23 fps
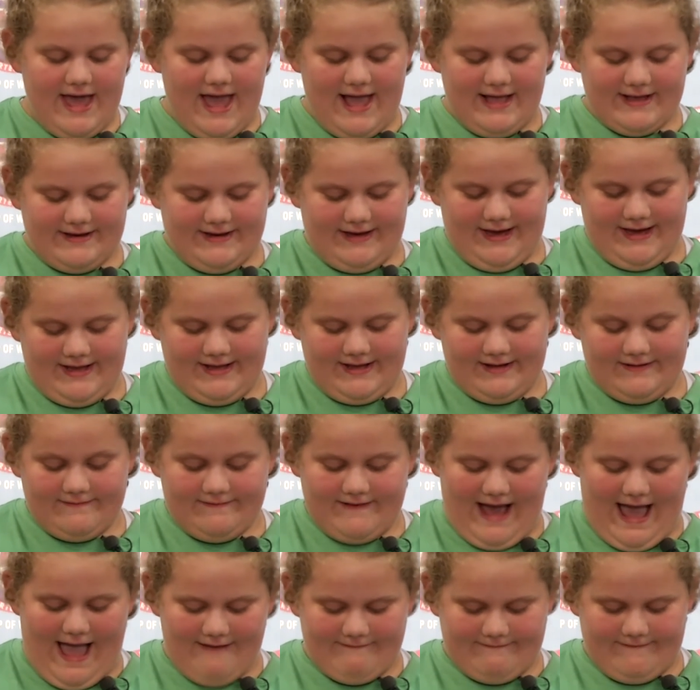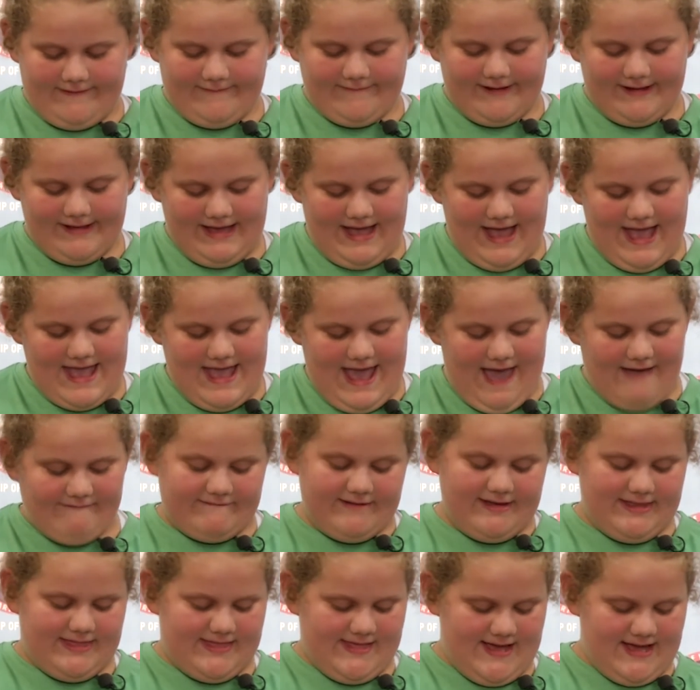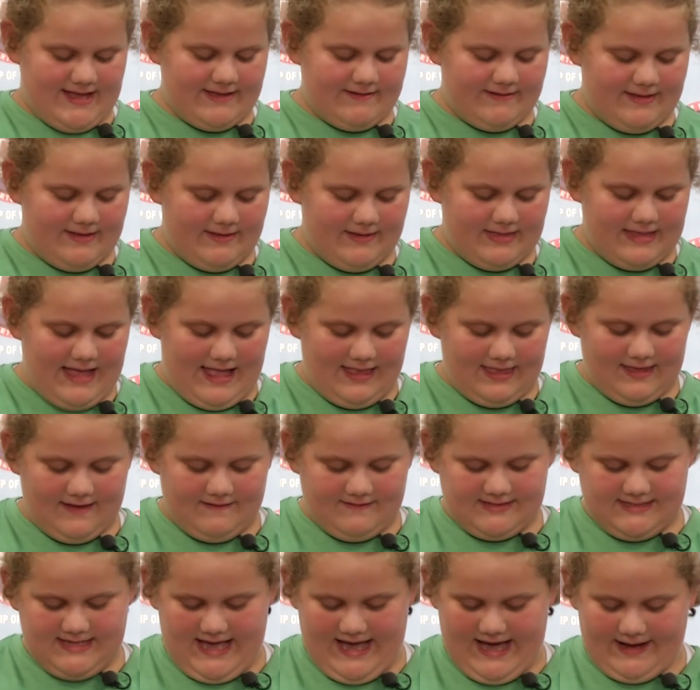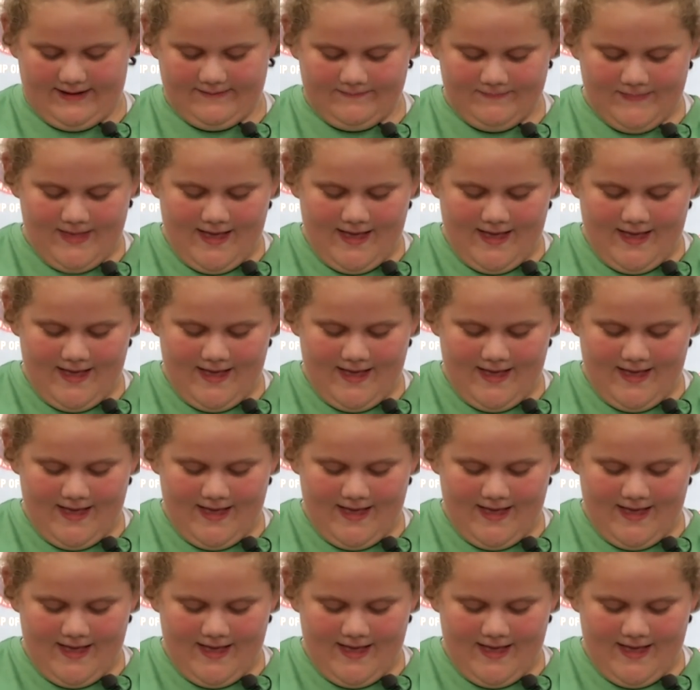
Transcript: and greener for everyone and everything that lives here.